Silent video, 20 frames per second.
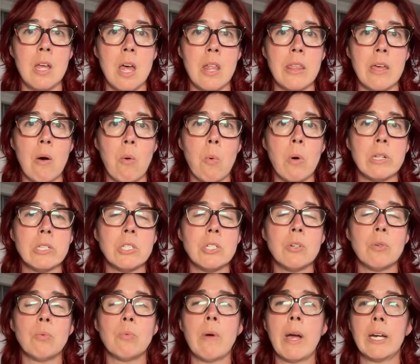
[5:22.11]
that wants
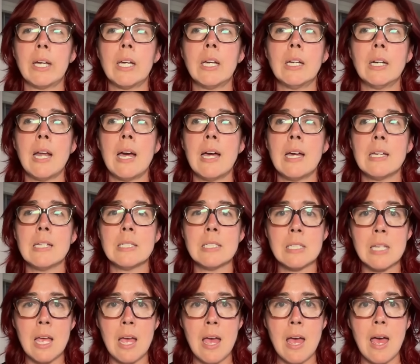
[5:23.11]
to recognize